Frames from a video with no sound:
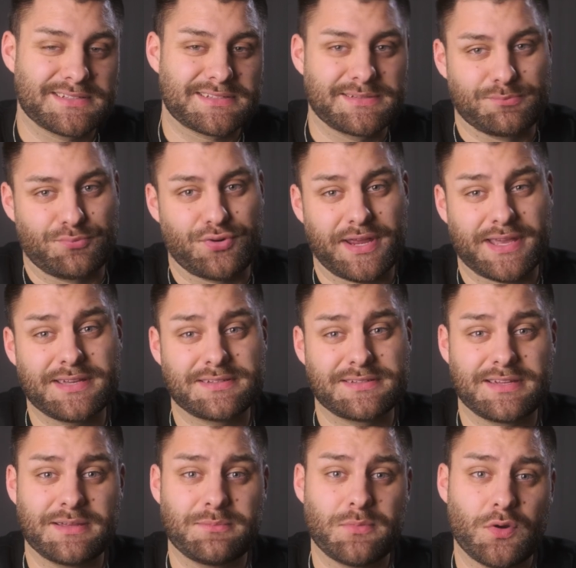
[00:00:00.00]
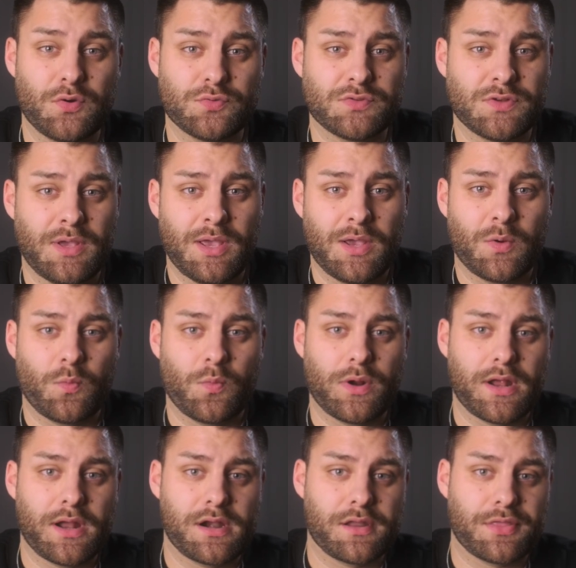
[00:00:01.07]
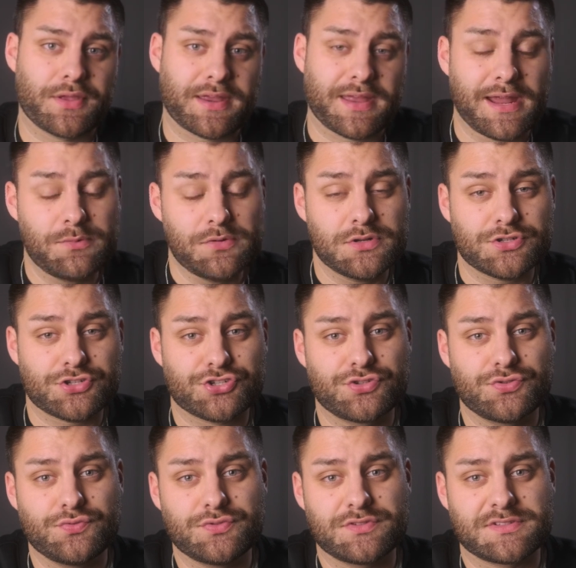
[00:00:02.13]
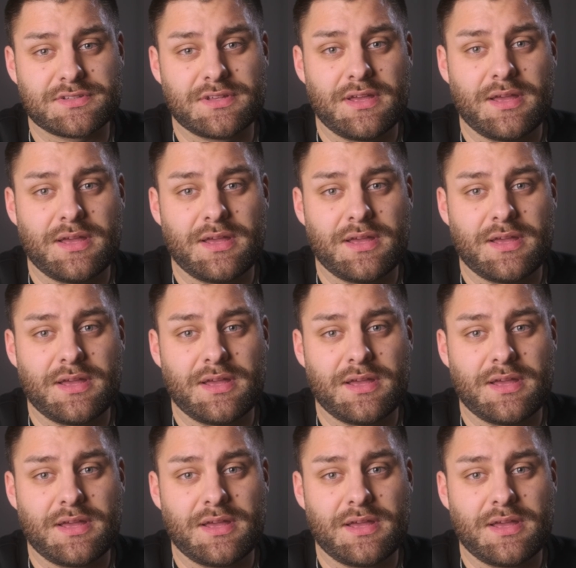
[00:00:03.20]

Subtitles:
is the bracketing mode, where the camera shoots